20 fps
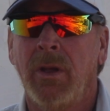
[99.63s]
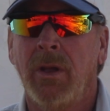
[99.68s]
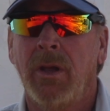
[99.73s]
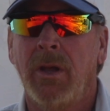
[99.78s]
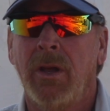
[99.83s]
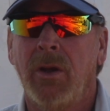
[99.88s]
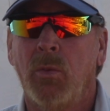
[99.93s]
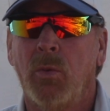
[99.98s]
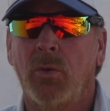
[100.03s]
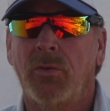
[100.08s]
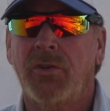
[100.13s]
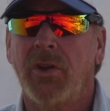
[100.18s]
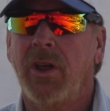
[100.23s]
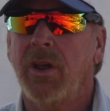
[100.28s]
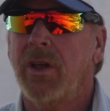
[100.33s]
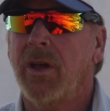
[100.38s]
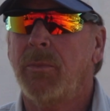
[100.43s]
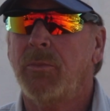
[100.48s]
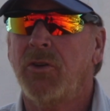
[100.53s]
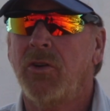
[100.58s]
It will take
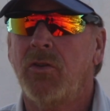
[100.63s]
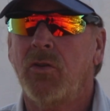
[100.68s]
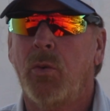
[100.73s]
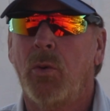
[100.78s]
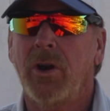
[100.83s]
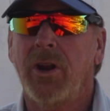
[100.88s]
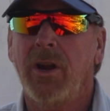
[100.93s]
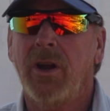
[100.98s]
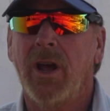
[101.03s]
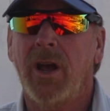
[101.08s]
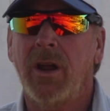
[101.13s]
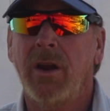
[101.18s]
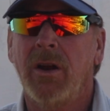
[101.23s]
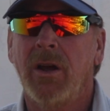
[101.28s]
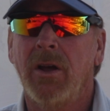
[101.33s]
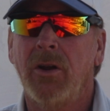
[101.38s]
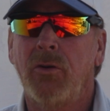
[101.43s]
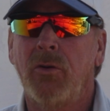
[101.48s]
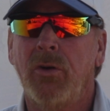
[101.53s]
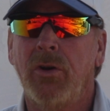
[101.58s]
up to
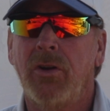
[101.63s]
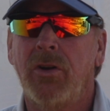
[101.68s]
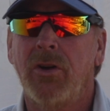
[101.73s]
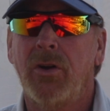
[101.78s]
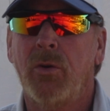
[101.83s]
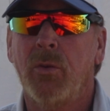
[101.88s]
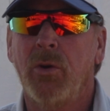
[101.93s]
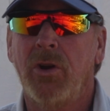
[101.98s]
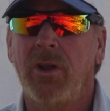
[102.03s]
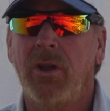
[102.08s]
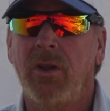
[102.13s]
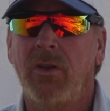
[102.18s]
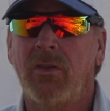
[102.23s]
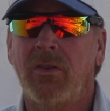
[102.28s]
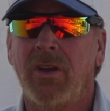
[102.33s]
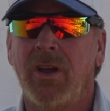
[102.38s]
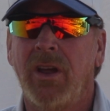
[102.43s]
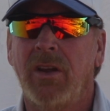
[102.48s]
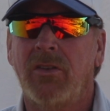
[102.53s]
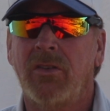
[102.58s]
2,900 degrees
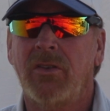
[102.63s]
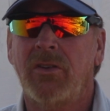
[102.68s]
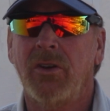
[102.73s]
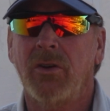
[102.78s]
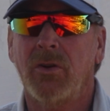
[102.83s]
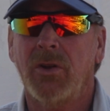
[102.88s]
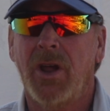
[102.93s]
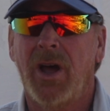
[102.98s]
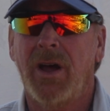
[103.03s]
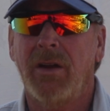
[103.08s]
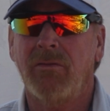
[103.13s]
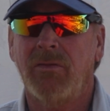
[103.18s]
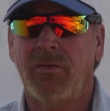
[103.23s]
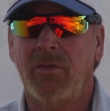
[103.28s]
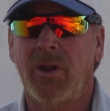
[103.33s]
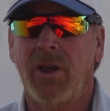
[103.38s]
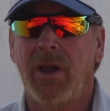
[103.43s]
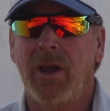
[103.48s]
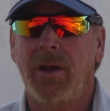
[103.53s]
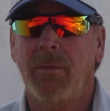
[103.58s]
and still not
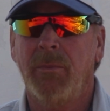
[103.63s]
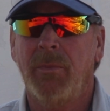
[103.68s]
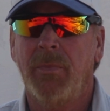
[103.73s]
flame.